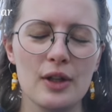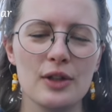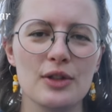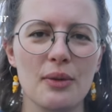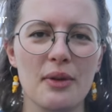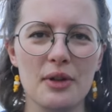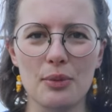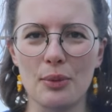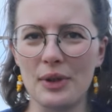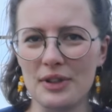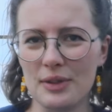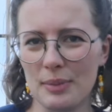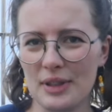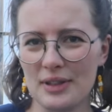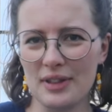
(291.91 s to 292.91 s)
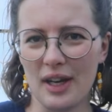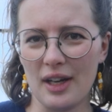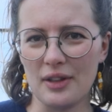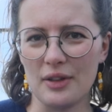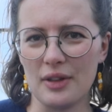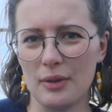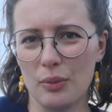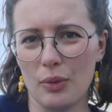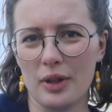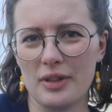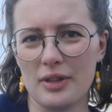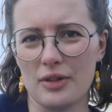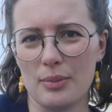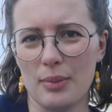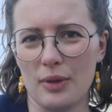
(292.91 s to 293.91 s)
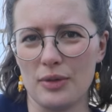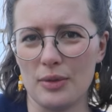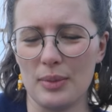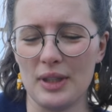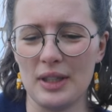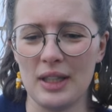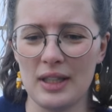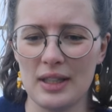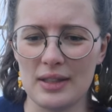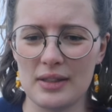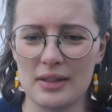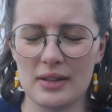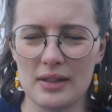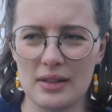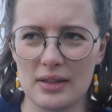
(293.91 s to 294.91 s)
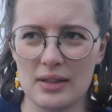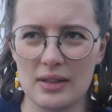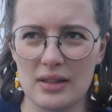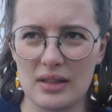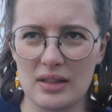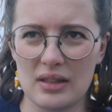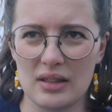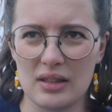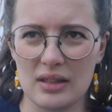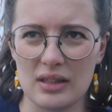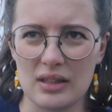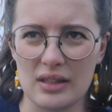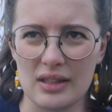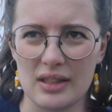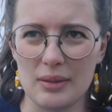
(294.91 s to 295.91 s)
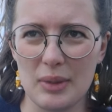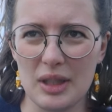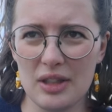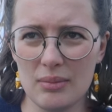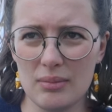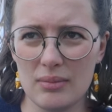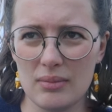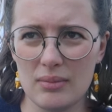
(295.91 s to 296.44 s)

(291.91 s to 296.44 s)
So this one is a bit tighter than what it's supposed to be. It is is it a medium?